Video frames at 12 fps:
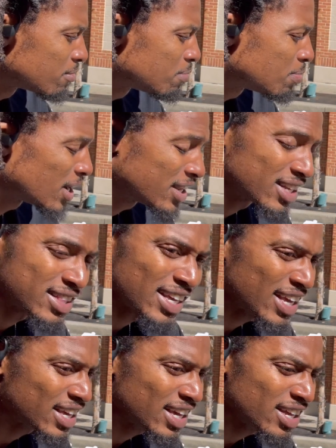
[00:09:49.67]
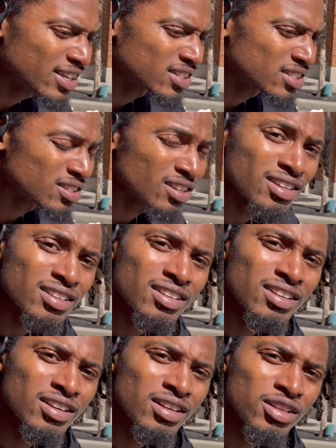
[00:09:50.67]
But the thing is,
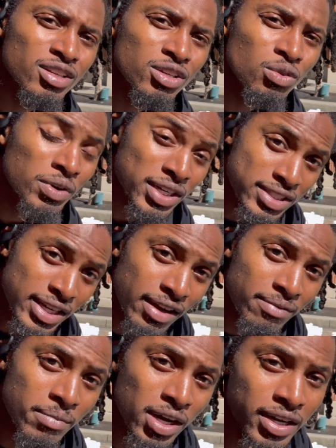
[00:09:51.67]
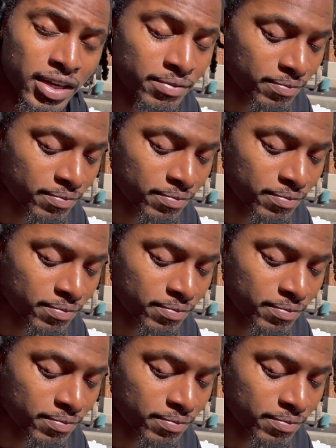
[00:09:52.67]
you want to save money.